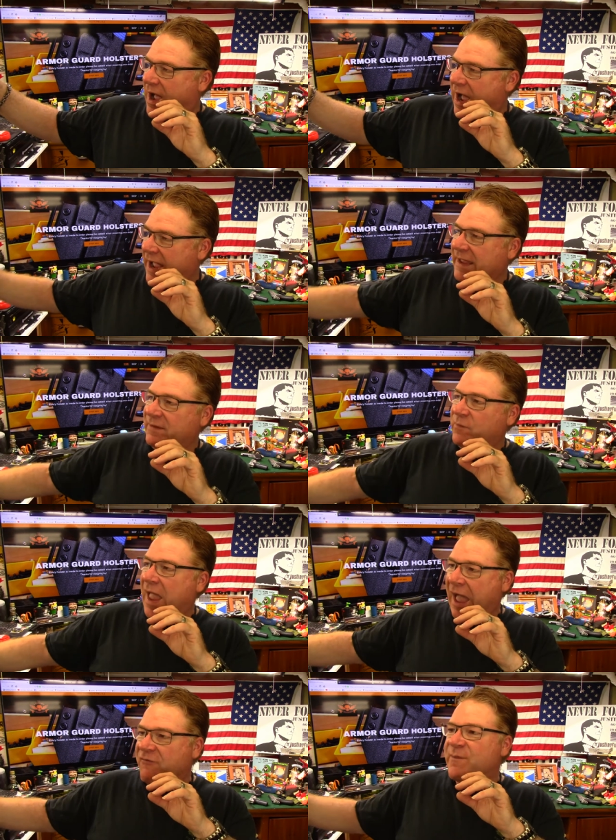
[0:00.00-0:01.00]
I
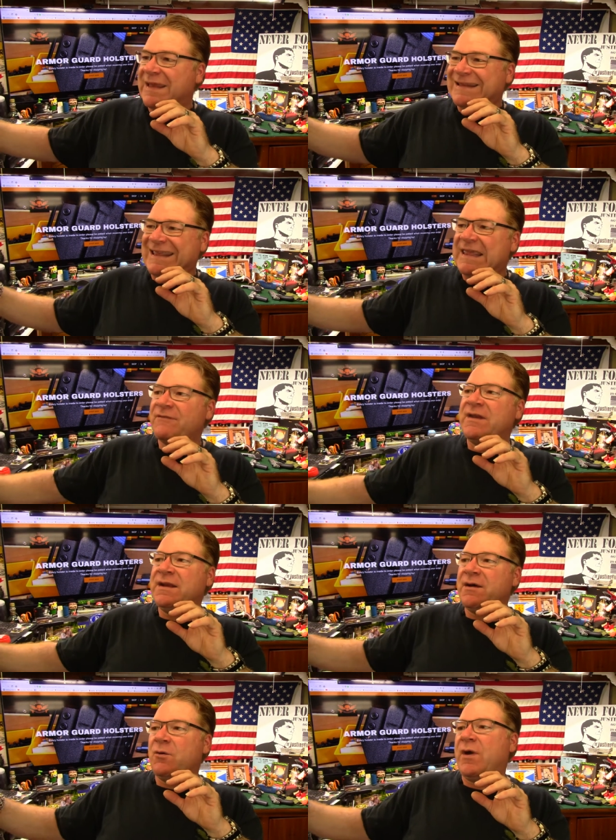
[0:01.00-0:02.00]
have been
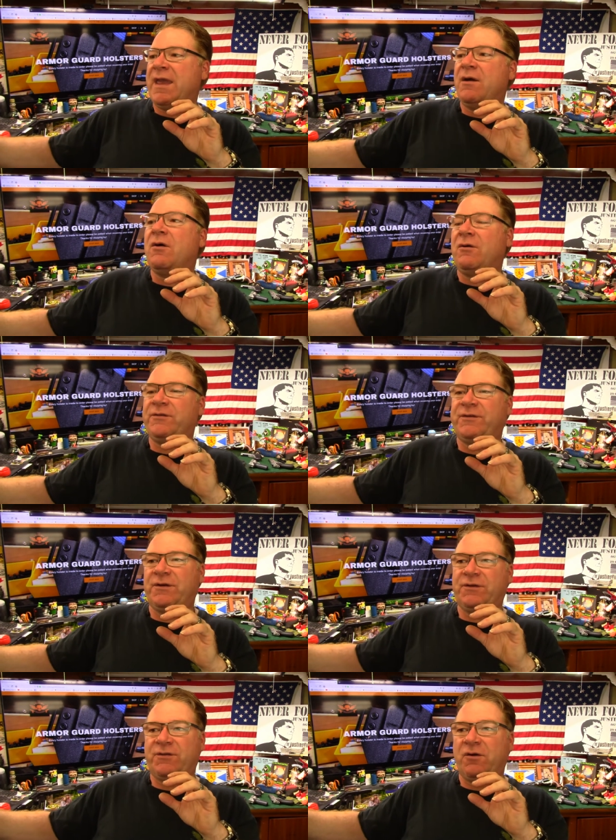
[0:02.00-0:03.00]
giving away
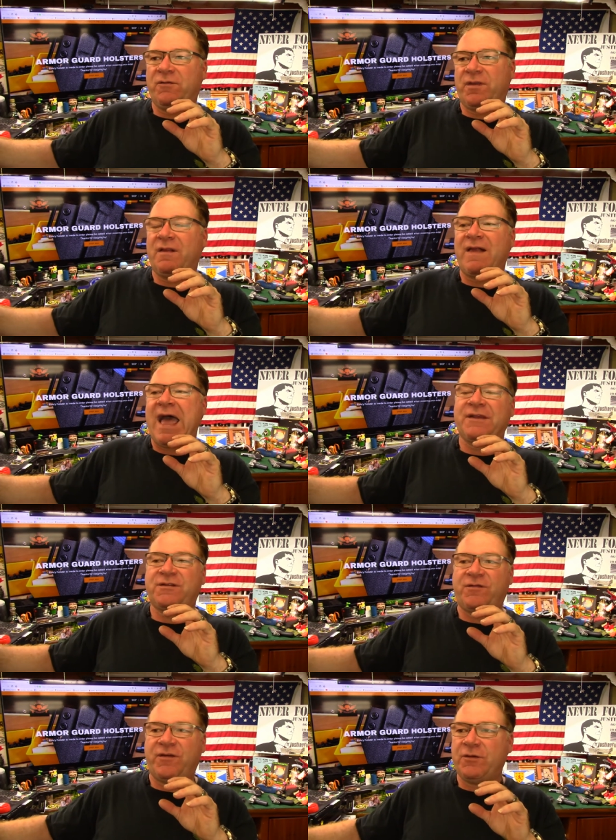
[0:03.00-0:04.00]
holsters over the
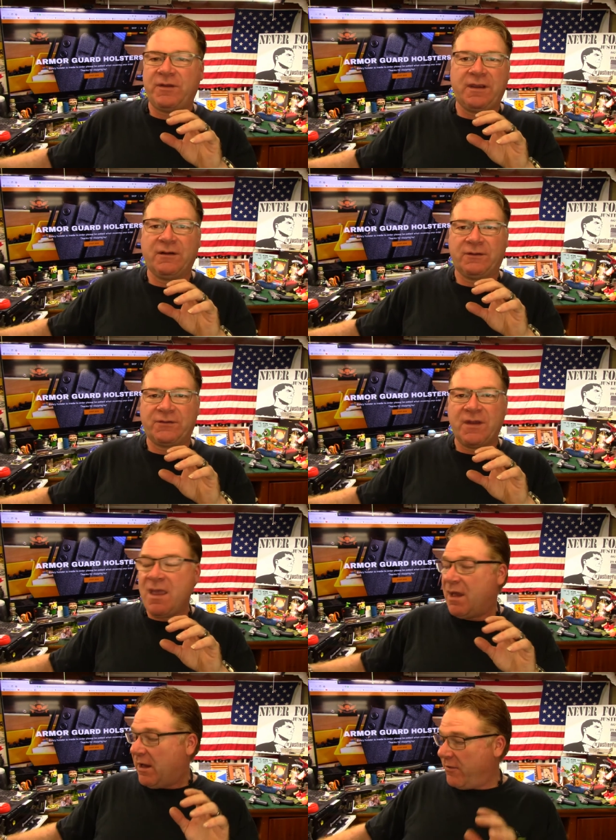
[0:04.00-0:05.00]
last few years.
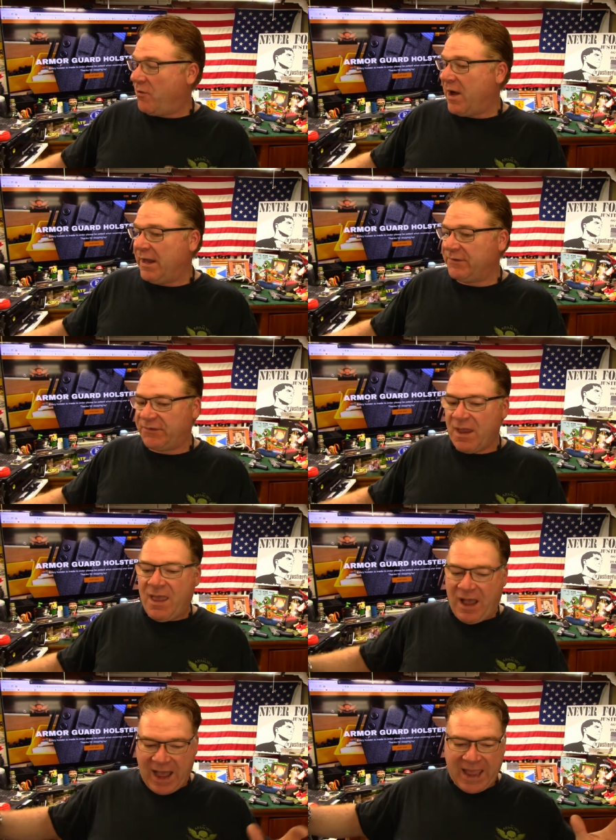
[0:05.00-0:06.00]
Otherwise,
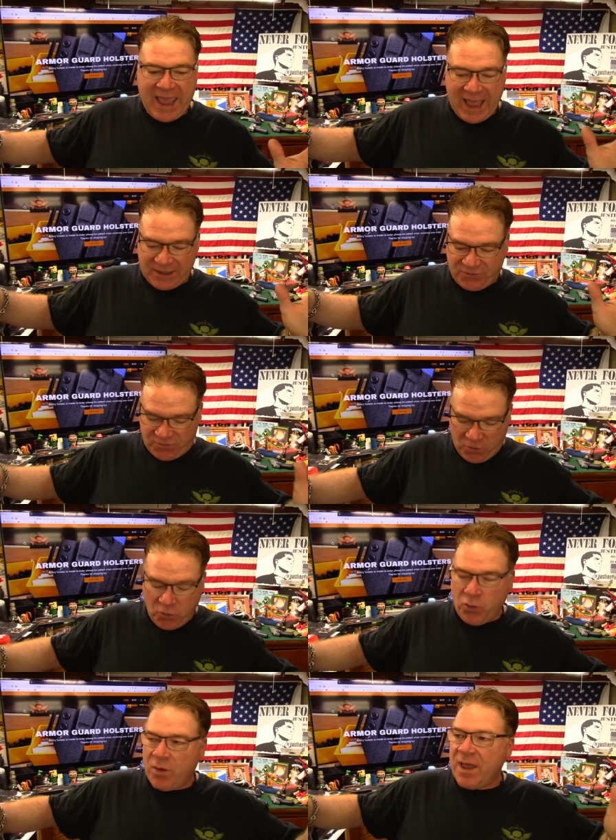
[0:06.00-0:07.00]
I had
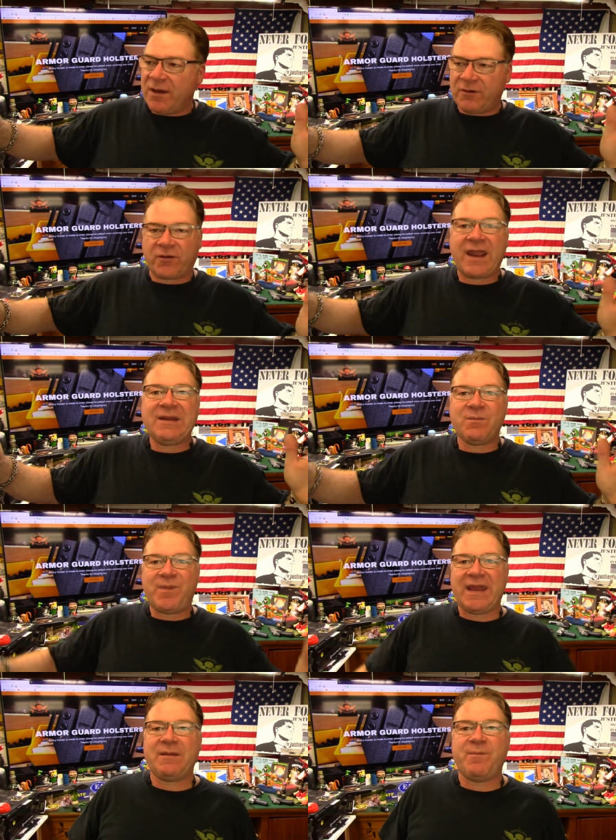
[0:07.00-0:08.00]
two great
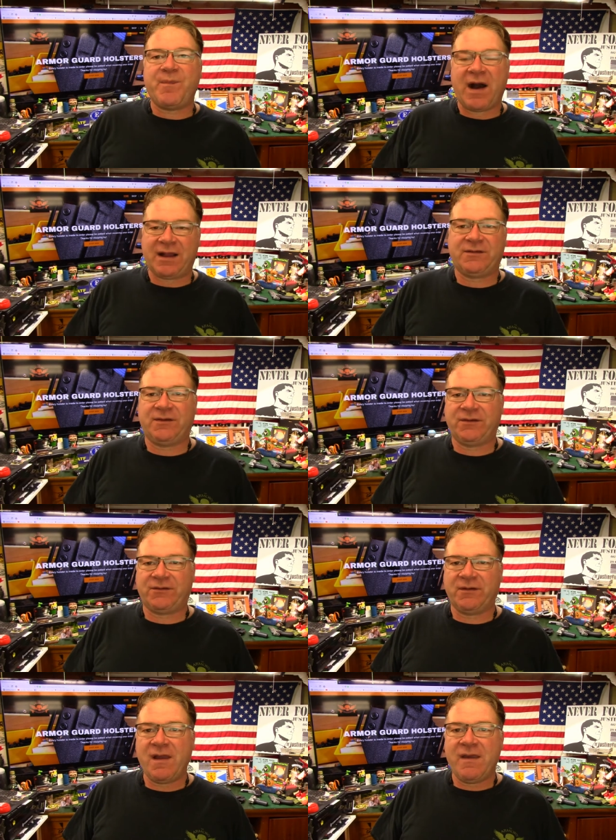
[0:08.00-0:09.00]
big boxes.